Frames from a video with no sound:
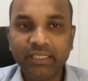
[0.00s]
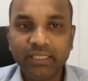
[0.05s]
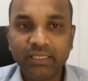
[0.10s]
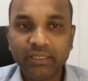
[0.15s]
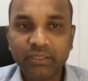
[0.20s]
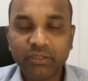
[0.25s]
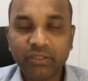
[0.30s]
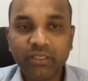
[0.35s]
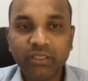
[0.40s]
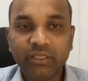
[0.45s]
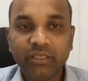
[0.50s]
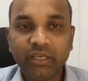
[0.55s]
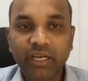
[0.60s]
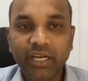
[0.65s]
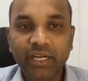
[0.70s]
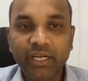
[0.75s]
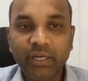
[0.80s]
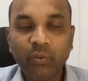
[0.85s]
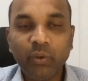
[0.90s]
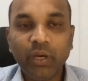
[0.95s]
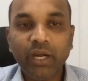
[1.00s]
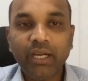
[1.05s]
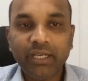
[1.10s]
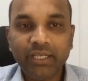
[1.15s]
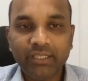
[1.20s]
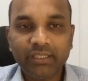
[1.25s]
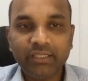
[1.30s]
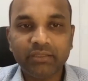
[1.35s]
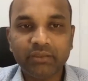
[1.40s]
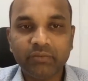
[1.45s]
So the
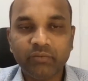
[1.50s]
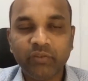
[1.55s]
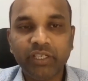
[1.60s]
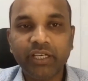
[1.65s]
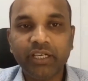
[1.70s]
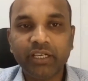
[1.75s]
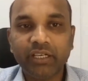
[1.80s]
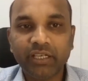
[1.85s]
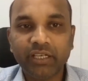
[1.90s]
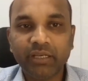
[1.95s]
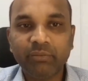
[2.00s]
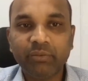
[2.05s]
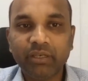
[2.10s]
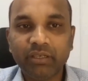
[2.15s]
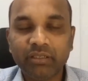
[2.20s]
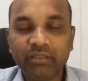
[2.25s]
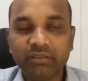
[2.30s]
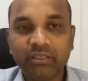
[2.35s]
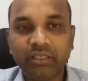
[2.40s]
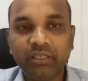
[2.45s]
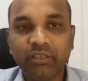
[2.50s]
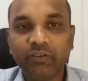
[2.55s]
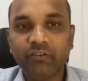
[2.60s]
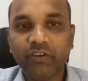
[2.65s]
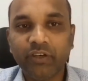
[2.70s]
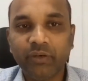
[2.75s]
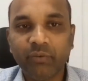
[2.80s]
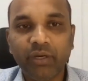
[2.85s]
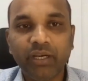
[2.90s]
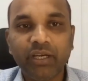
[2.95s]
advantages, we get tremendous set of
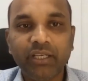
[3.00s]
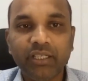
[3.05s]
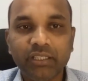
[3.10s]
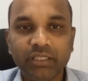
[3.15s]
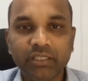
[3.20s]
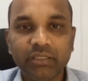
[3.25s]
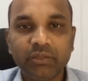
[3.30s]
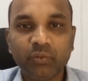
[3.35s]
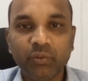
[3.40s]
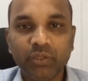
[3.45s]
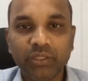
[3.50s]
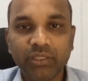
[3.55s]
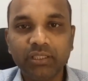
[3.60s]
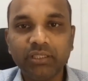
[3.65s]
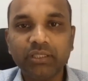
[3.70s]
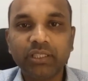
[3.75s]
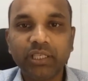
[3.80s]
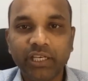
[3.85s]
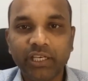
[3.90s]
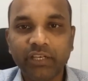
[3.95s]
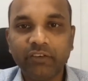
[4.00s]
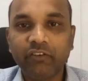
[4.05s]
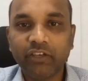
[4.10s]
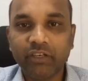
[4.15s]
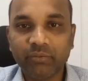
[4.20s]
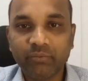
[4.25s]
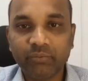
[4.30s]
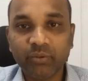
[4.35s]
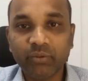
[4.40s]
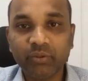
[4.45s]
advantages with this kind of an
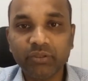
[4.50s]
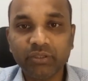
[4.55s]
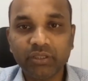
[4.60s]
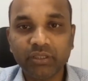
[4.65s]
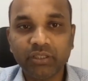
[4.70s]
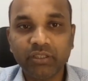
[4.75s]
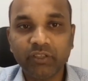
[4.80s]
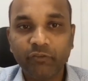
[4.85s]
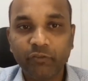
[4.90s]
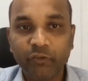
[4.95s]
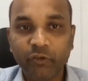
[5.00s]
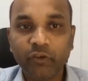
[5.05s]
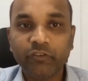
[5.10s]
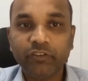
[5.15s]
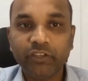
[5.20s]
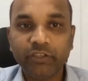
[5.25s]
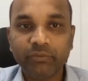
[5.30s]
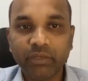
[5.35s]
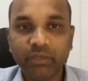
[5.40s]
approach. Few of them